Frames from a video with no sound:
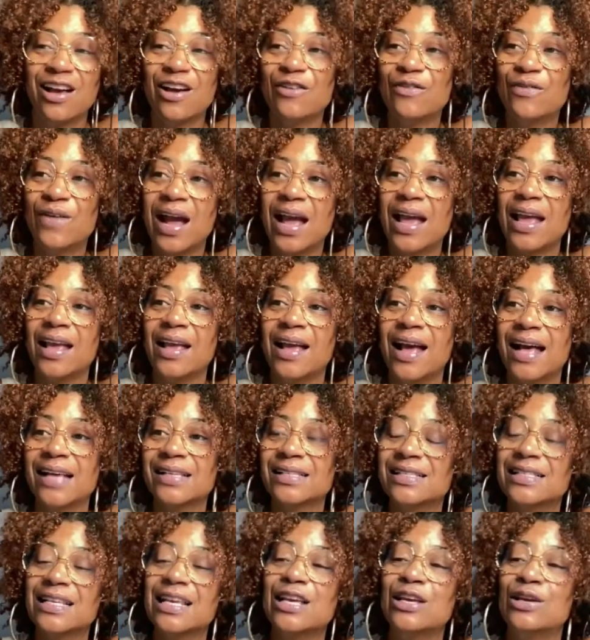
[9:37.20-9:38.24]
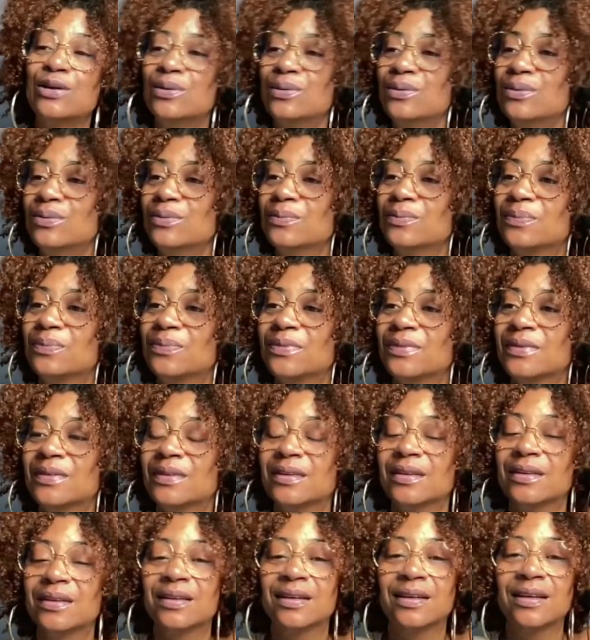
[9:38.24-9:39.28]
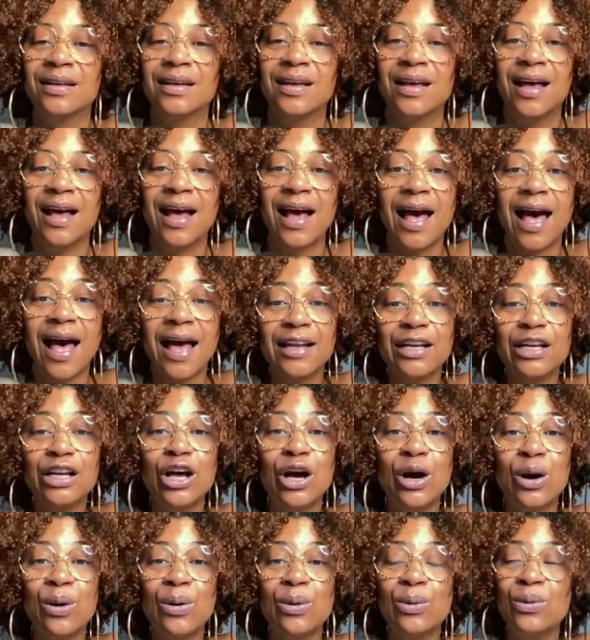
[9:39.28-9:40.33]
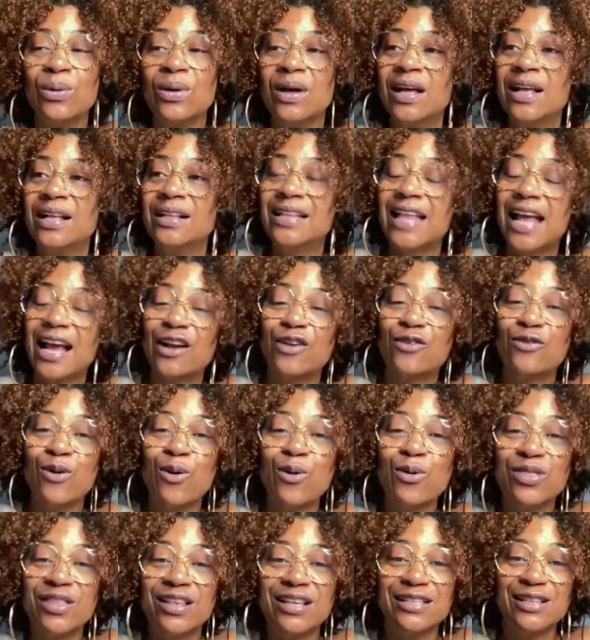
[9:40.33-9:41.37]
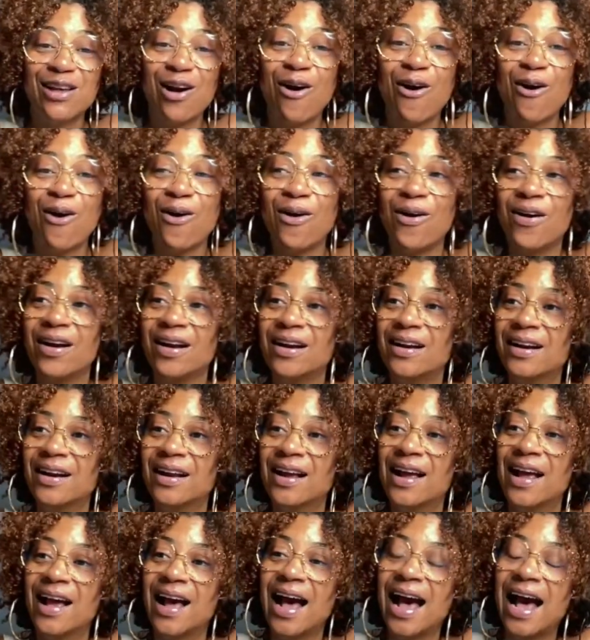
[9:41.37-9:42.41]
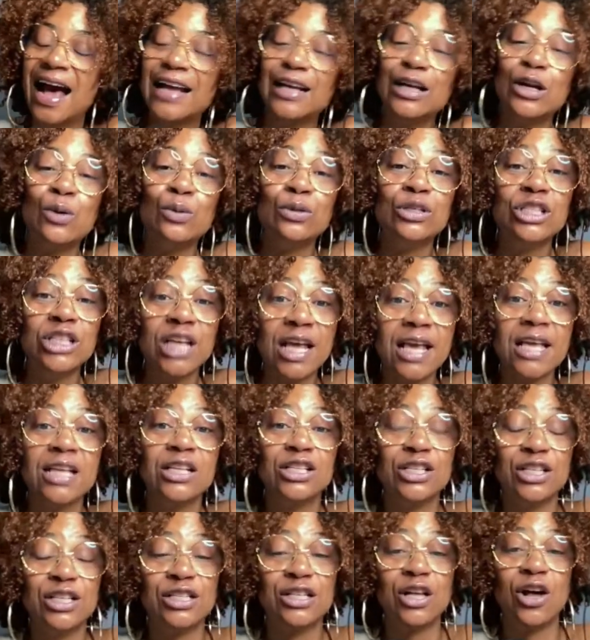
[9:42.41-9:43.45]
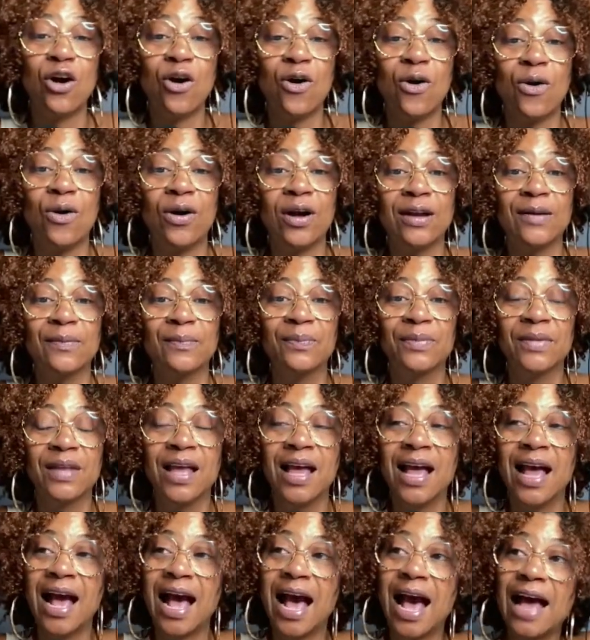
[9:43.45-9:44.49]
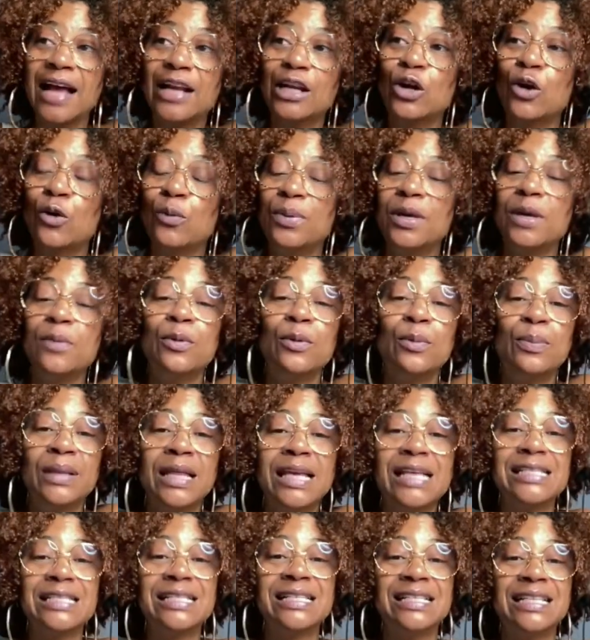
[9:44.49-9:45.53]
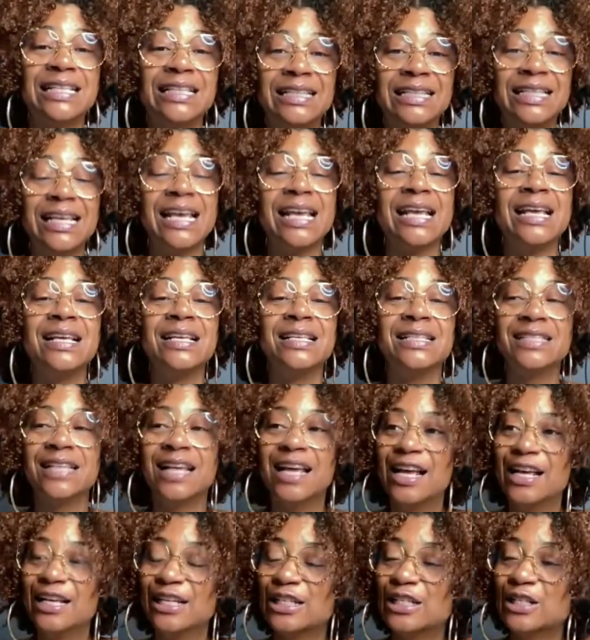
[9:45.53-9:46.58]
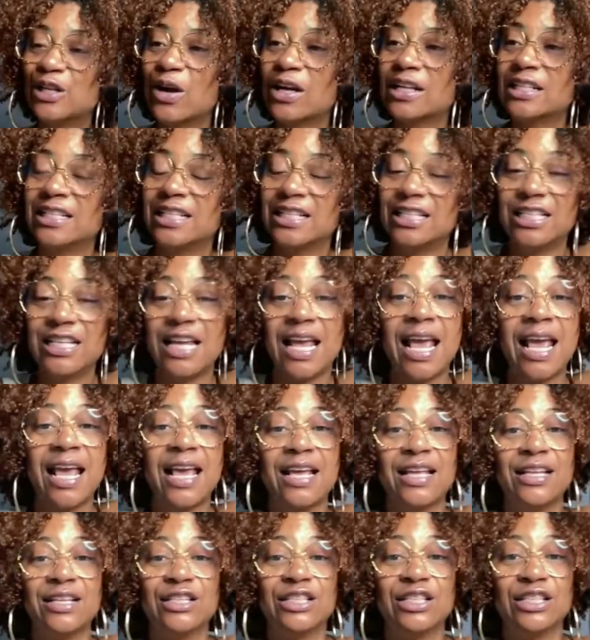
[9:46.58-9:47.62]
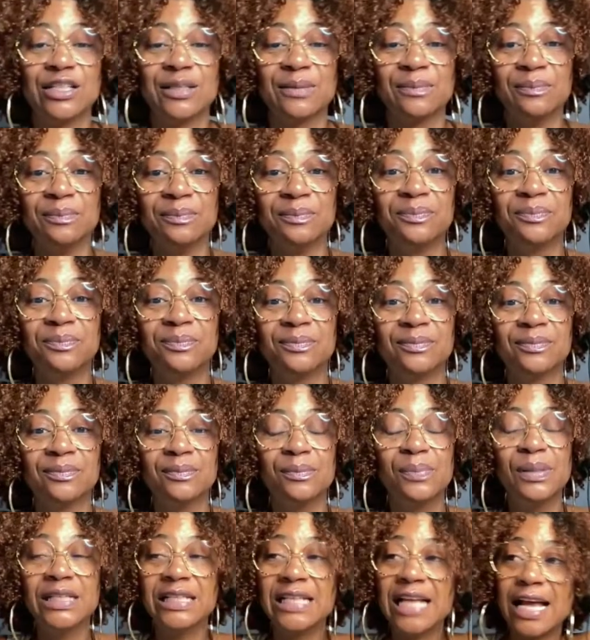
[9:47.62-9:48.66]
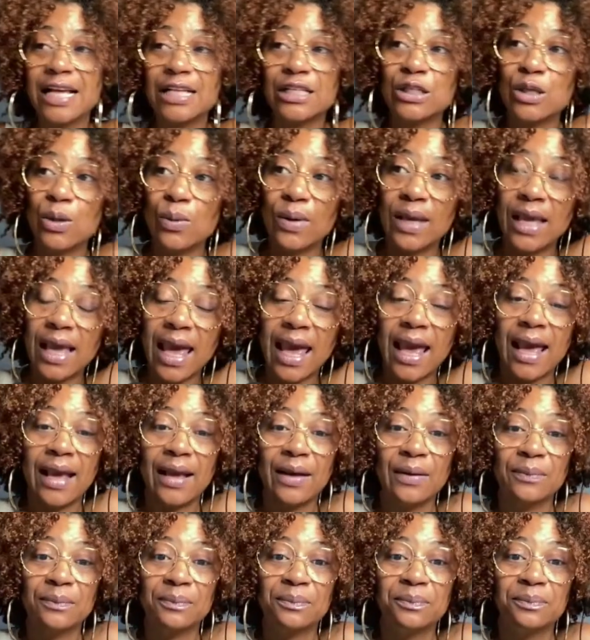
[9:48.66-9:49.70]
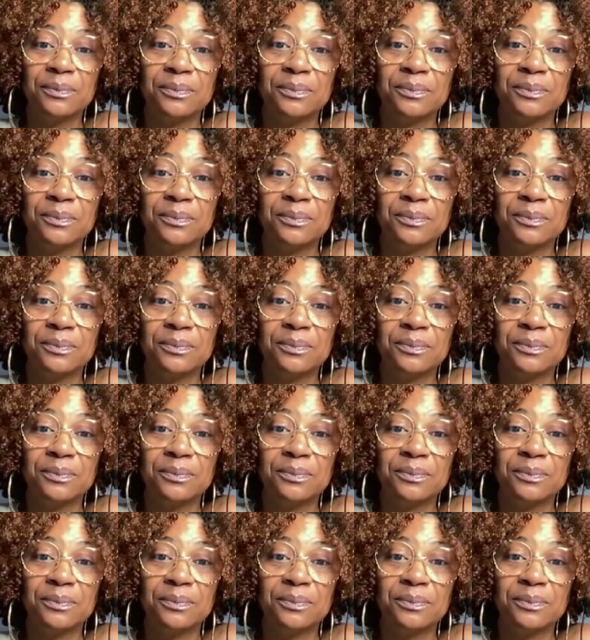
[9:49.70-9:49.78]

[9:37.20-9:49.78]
All right, I see you. I know that growth is hard. I know change is hard. I know people, places, and things start to change. But that's okay.